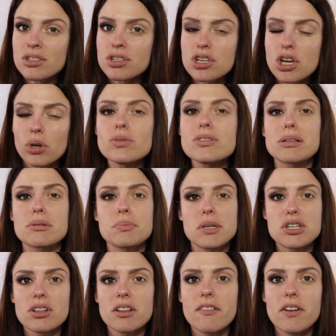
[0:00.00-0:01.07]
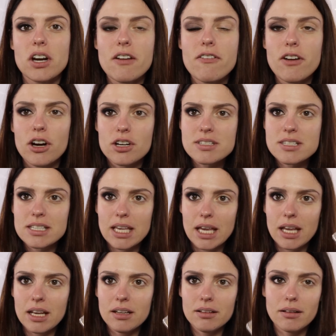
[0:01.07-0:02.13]
undertones, especially very fair
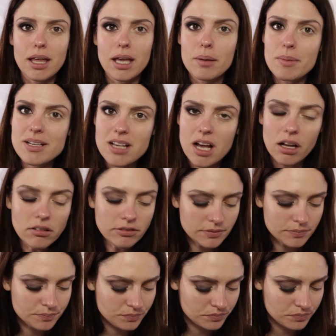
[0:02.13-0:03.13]
skin like myself.